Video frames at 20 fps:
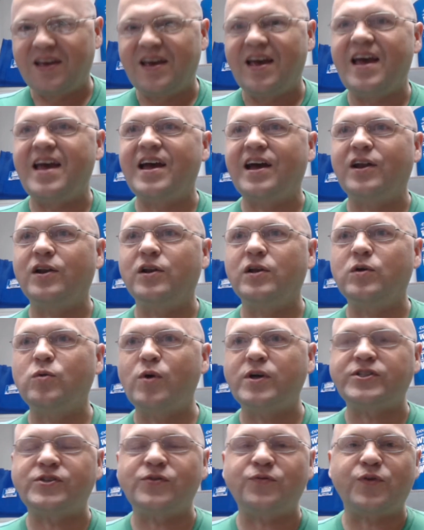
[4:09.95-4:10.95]
And it
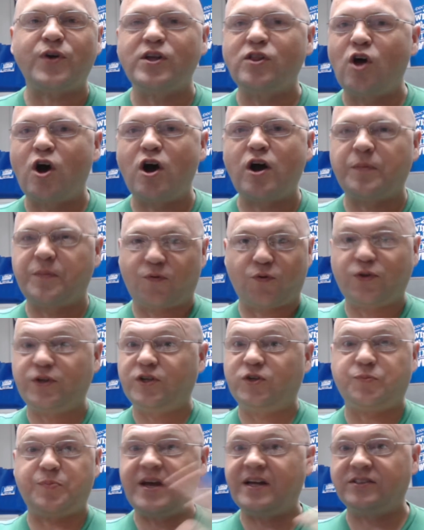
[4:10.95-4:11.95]
wasn't very long before
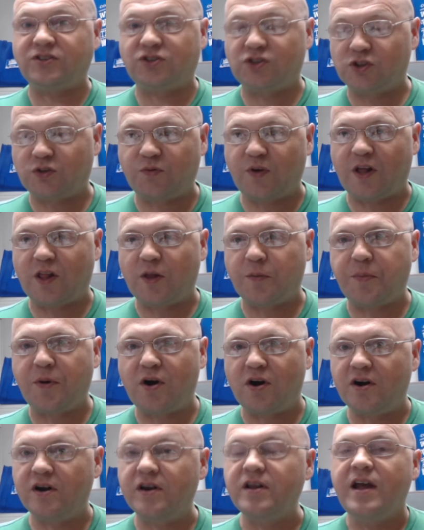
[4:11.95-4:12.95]
these bands just fell
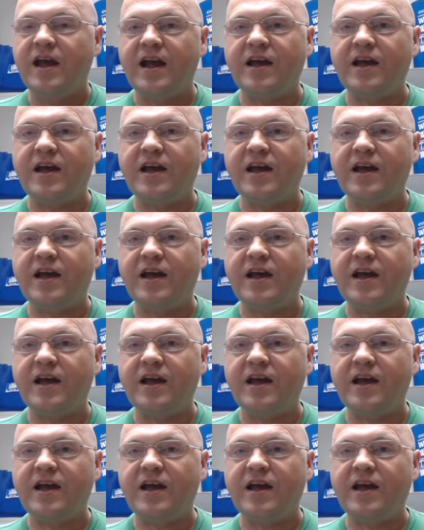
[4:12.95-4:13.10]
apart.